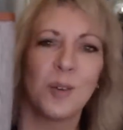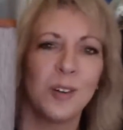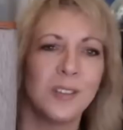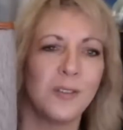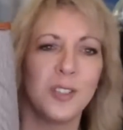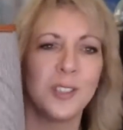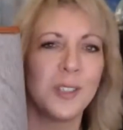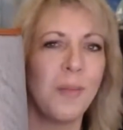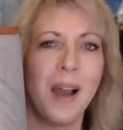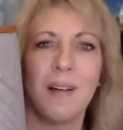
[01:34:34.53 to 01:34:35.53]
words are just
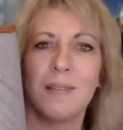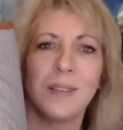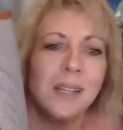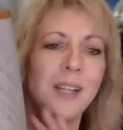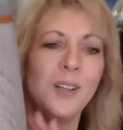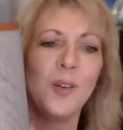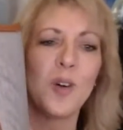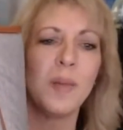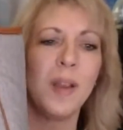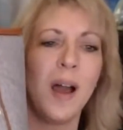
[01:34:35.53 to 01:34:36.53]
about getting
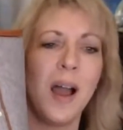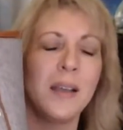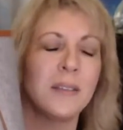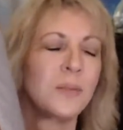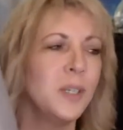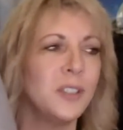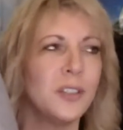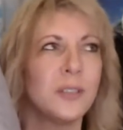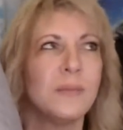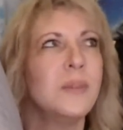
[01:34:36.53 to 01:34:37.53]
normalized, which
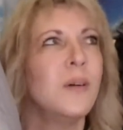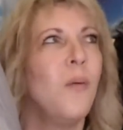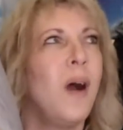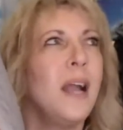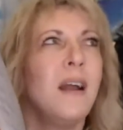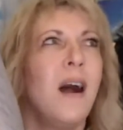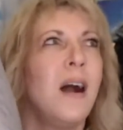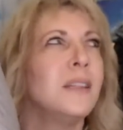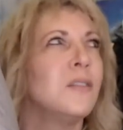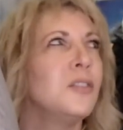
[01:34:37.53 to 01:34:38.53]
why
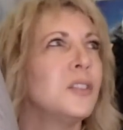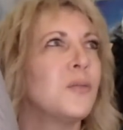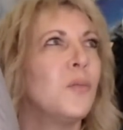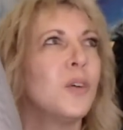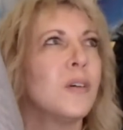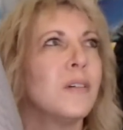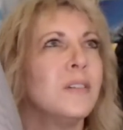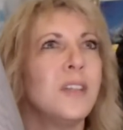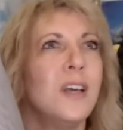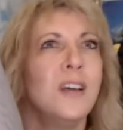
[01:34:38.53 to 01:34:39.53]
not? They're just
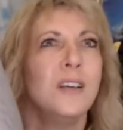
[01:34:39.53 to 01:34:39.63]
words.